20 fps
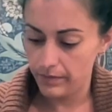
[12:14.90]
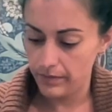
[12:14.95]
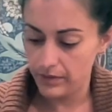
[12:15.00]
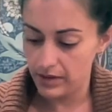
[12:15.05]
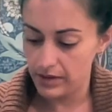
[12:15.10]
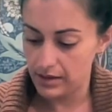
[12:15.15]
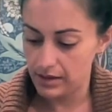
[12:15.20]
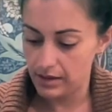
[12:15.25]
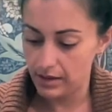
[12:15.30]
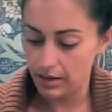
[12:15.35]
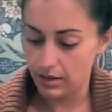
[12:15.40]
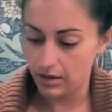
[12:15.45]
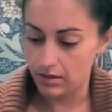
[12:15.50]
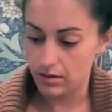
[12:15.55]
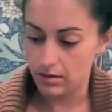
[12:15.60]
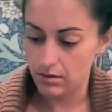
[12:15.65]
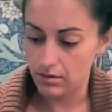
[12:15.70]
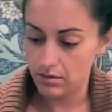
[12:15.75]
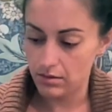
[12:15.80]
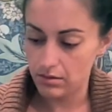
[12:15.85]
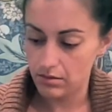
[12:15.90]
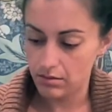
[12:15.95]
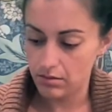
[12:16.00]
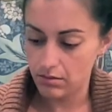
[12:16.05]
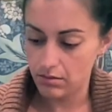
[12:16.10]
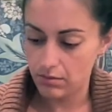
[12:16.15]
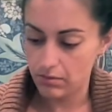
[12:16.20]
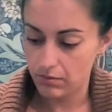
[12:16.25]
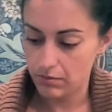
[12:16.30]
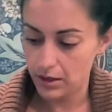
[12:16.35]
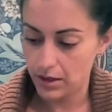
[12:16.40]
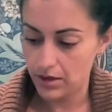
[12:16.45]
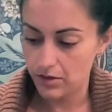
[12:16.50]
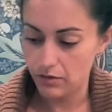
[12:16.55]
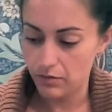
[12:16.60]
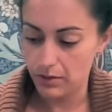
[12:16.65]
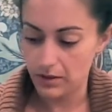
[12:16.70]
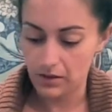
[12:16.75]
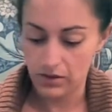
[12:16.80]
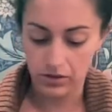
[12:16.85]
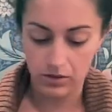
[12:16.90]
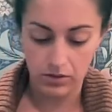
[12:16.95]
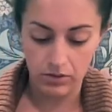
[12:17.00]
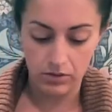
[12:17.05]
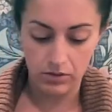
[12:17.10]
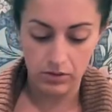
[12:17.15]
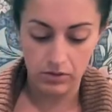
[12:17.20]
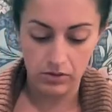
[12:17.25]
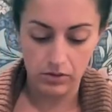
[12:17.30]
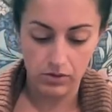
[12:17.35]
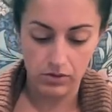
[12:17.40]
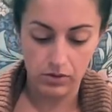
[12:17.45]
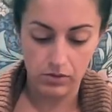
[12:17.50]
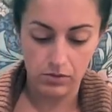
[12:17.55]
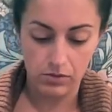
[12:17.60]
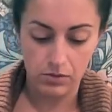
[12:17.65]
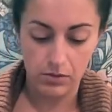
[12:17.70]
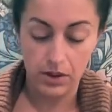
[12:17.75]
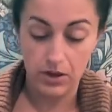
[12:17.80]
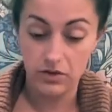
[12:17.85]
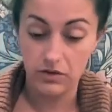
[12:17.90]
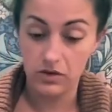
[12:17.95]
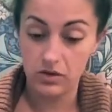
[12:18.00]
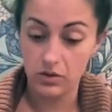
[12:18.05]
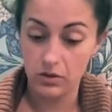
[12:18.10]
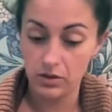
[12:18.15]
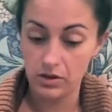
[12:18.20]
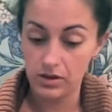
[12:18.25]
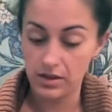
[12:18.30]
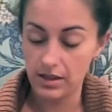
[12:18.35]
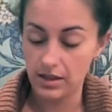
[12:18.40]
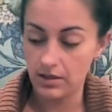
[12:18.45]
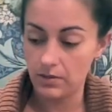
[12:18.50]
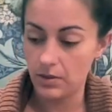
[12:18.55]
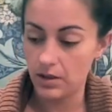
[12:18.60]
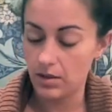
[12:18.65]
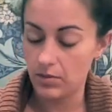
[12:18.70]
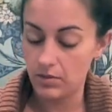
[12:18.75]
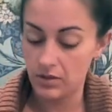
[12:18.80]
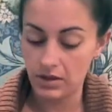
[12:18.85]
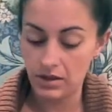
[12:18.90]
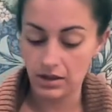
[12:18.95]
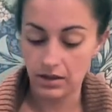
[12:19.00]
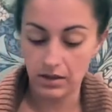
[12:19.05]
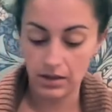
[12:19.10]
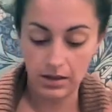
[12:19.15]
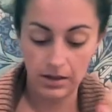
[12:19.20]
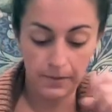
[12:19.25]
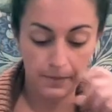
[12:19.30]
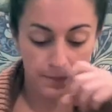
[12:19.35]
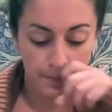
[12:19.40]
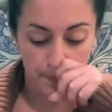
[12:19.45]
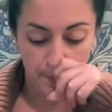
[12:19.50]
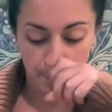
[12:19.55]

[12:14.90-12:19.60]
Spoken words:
the Sun, Page of Pentacles. Page of Swords is at the bottom of the deck again.